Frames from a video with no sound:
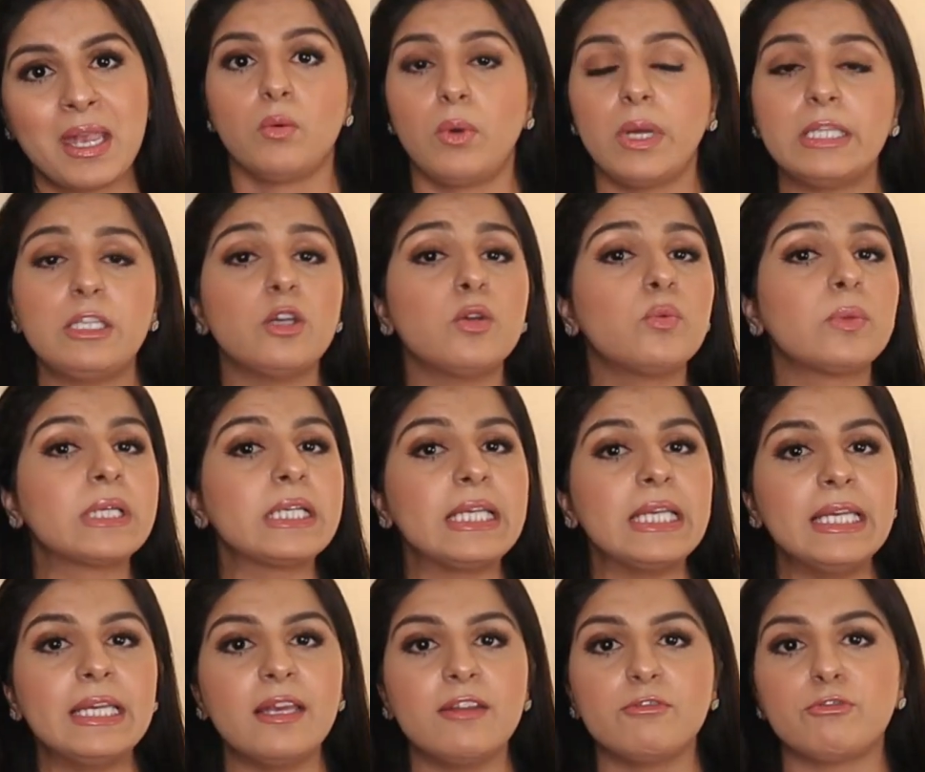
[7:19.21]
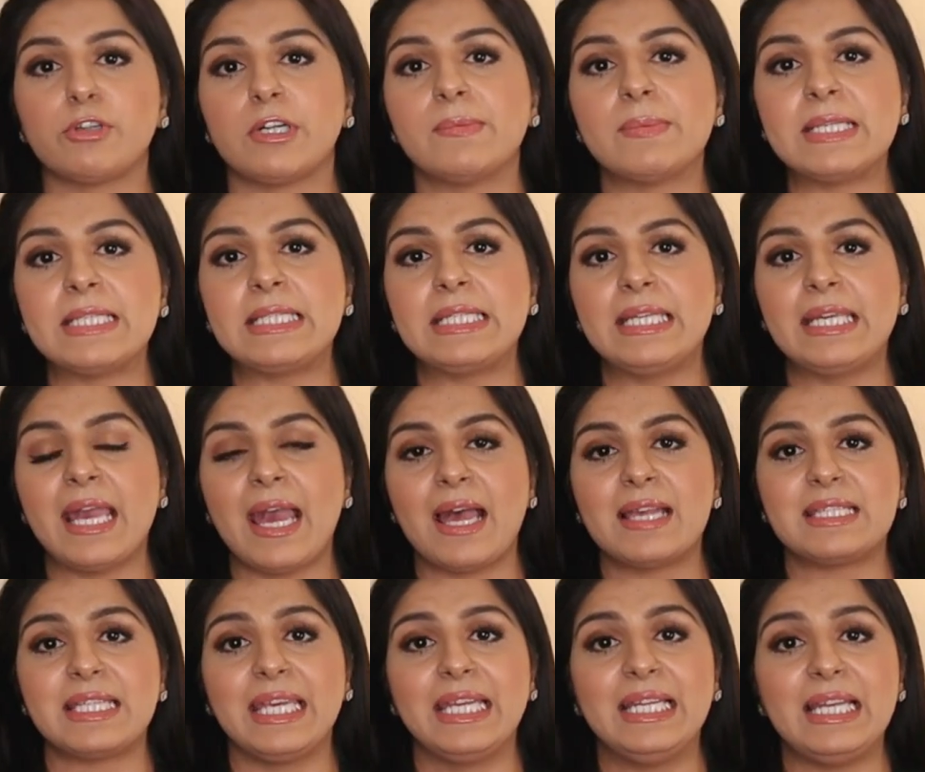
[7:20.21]
When you're working in pharmacy
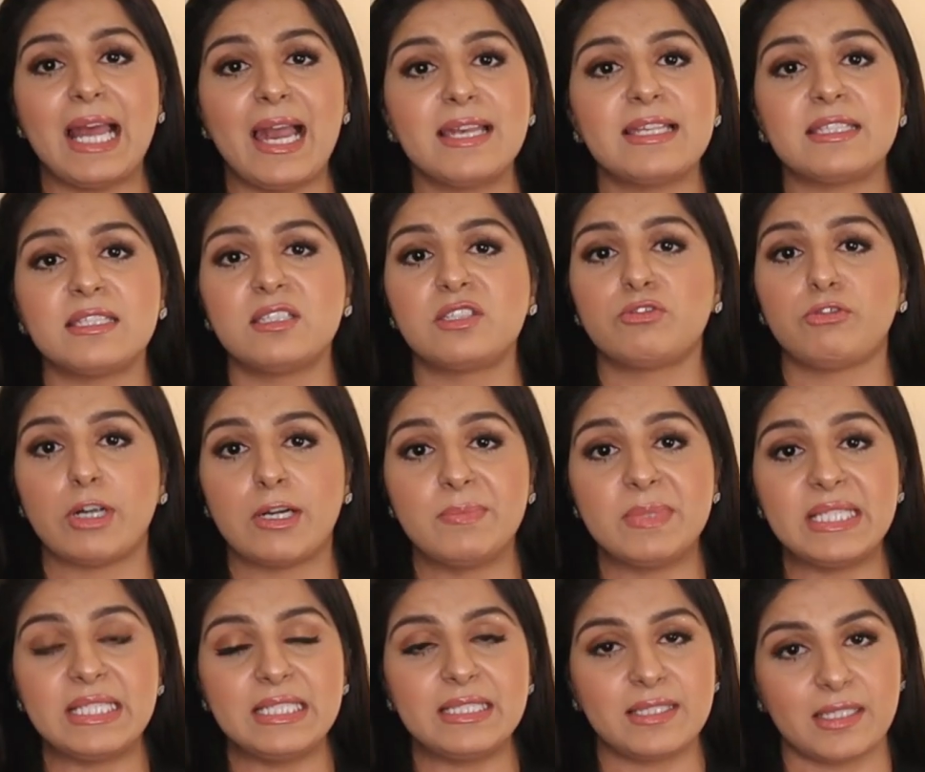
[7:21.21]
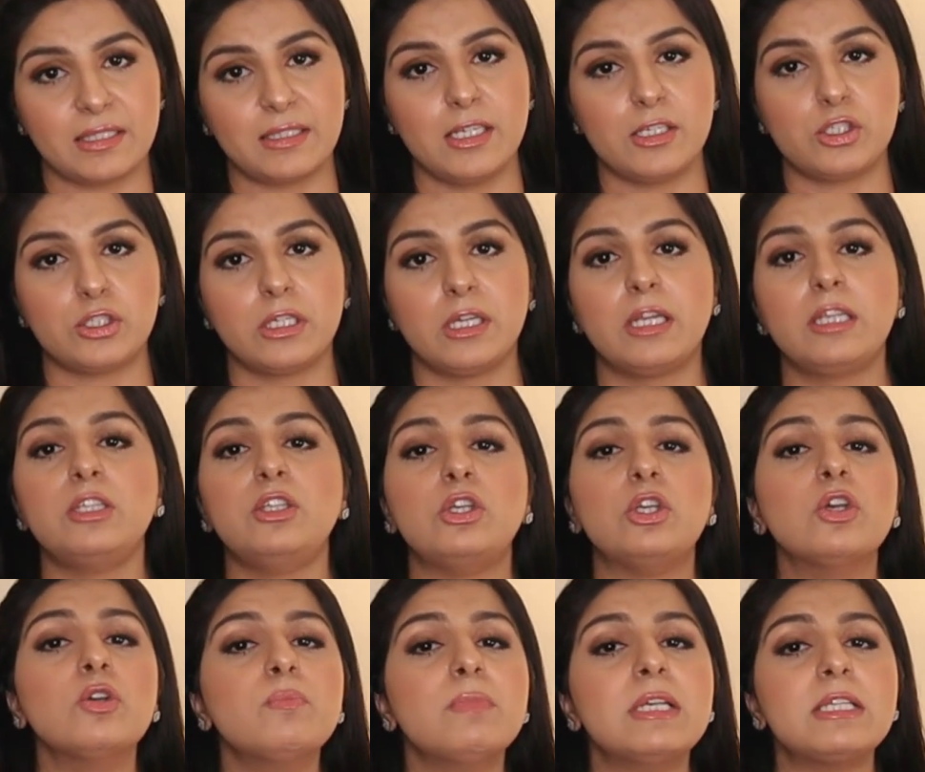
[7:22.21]
as a licensed pharmacy technician,
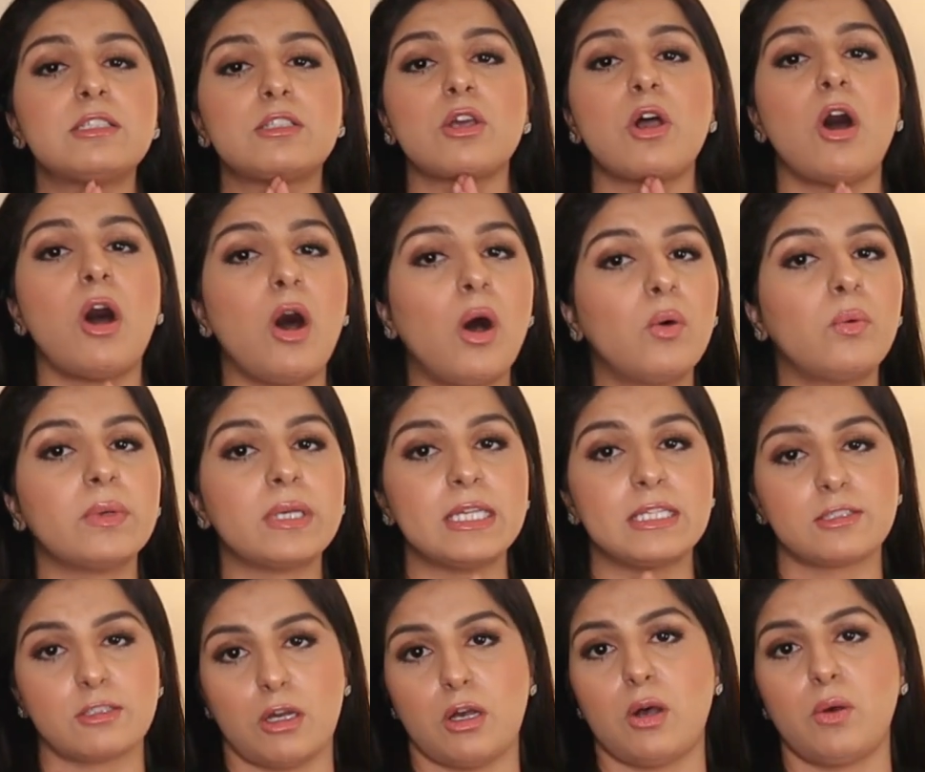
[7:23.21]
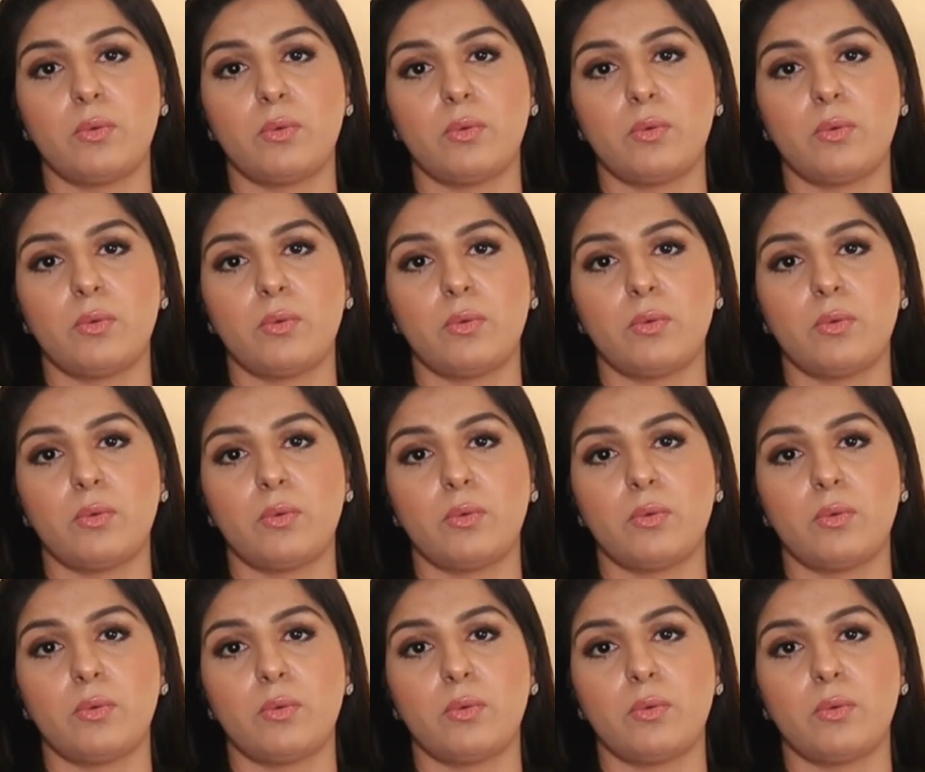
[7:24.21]
you must always